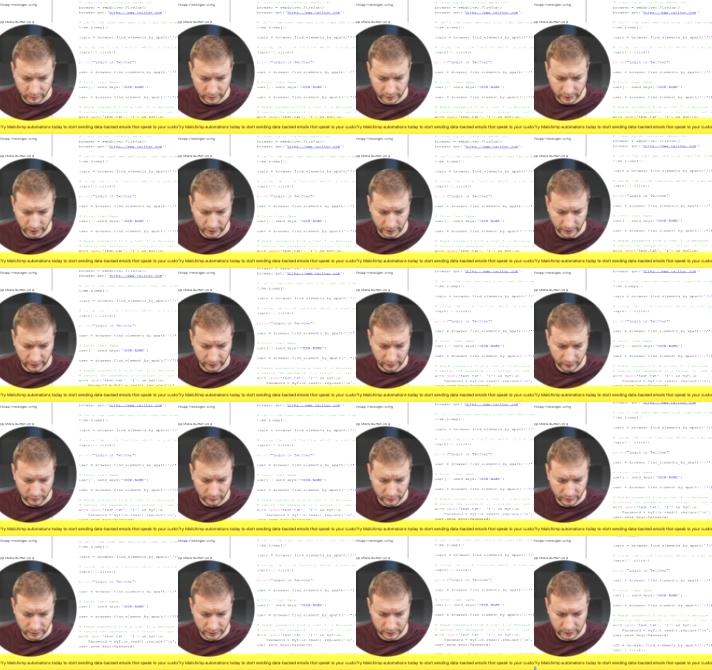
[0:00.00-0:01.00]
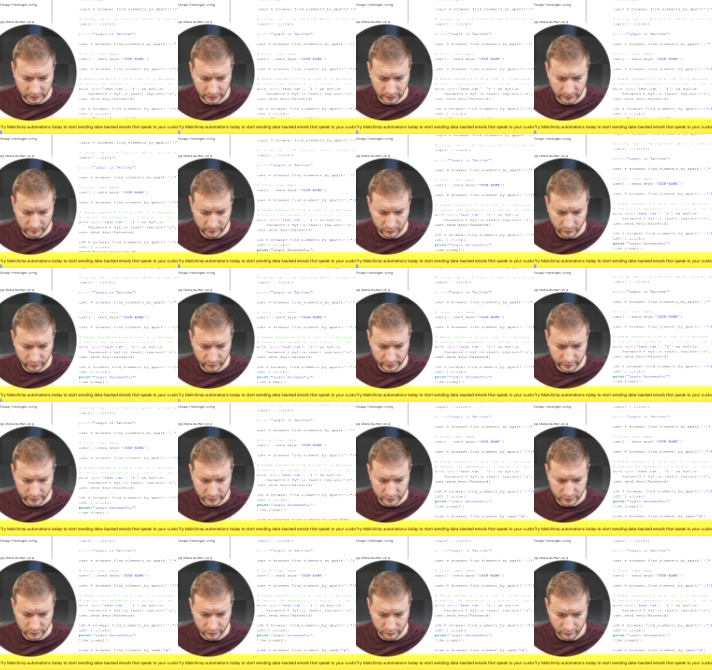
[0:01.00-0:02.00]
Okay, you know what? I'm going
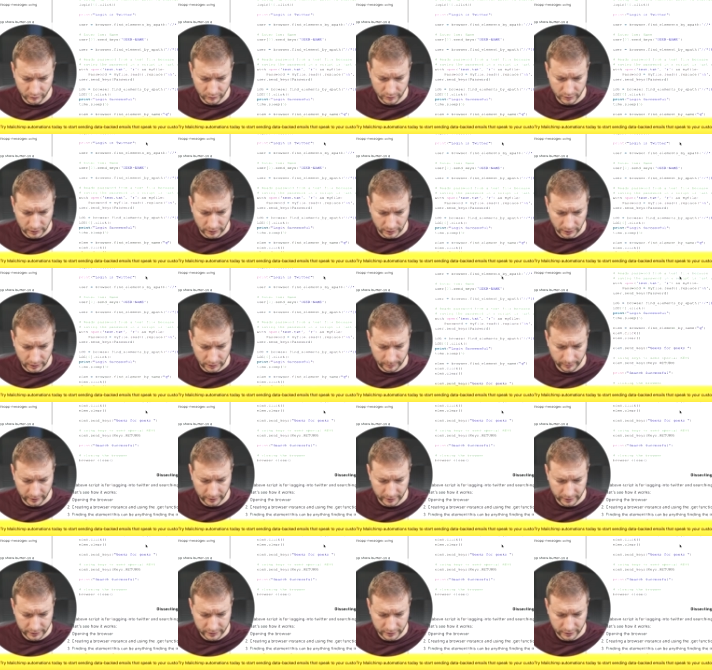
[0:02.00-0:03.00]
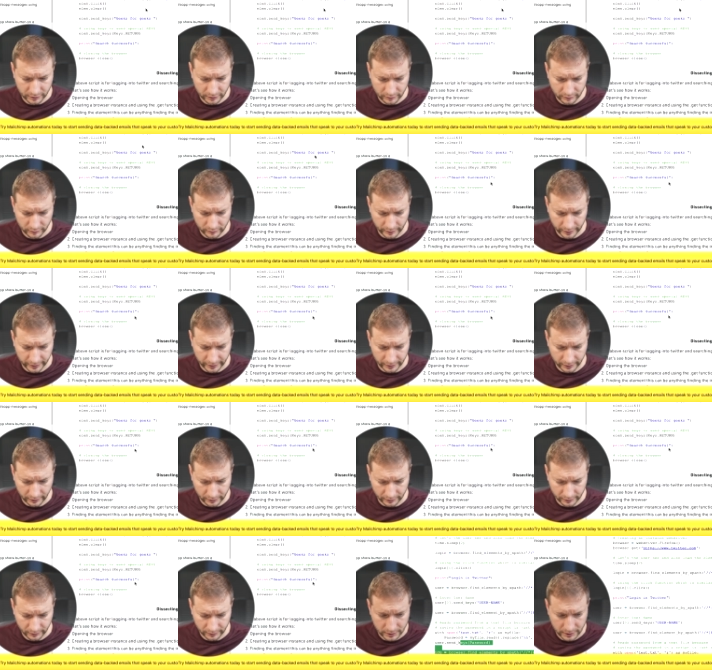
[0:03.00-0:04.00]
to copy this code right
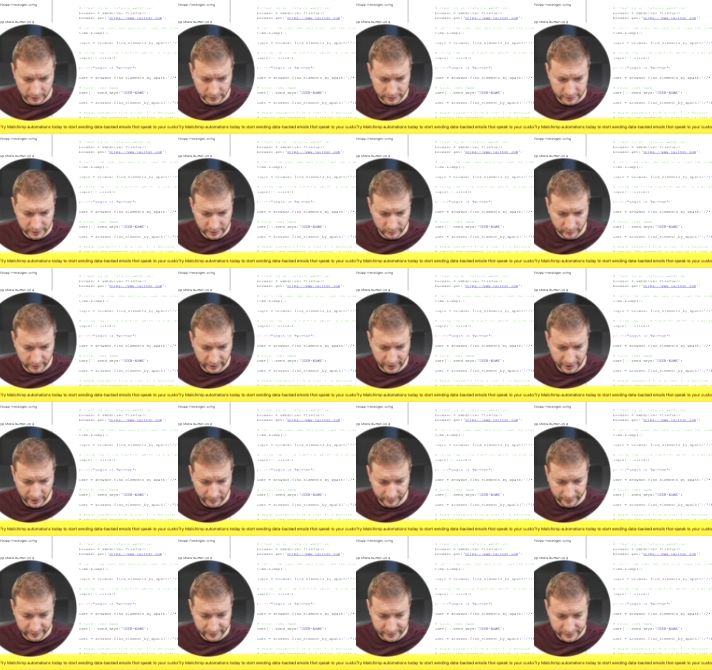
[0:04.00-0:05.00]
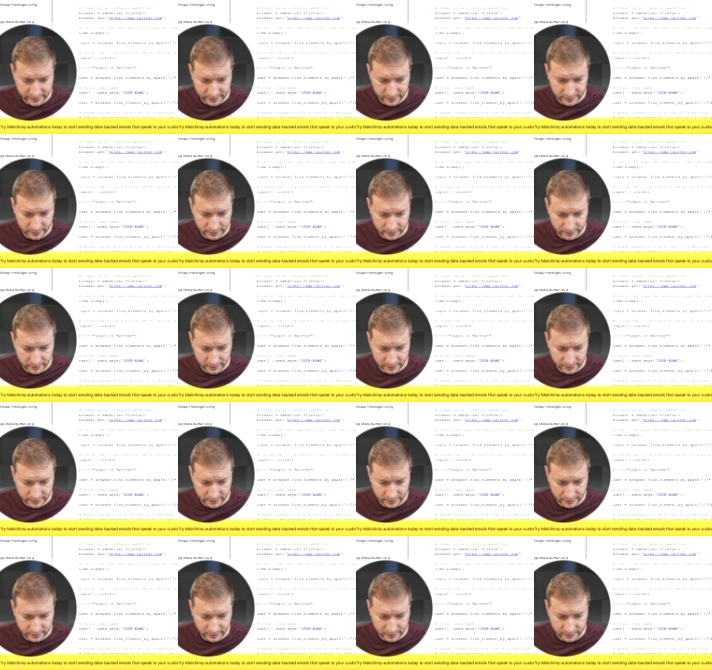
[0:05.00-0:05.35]
here and see what happens.